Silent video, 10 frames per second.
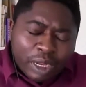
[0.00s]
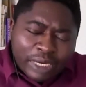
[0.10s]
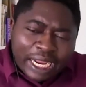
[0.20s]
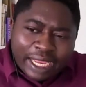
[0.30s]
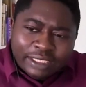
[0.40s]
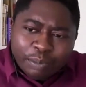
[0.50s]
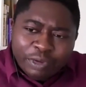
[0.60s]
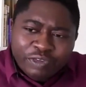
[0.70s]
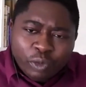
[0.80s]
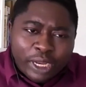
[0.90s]
I would ask
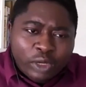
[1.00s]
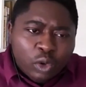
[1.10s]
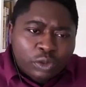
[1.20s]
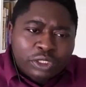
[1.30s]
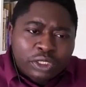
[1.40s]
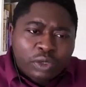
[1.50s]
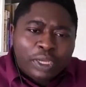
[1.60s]
before I go to the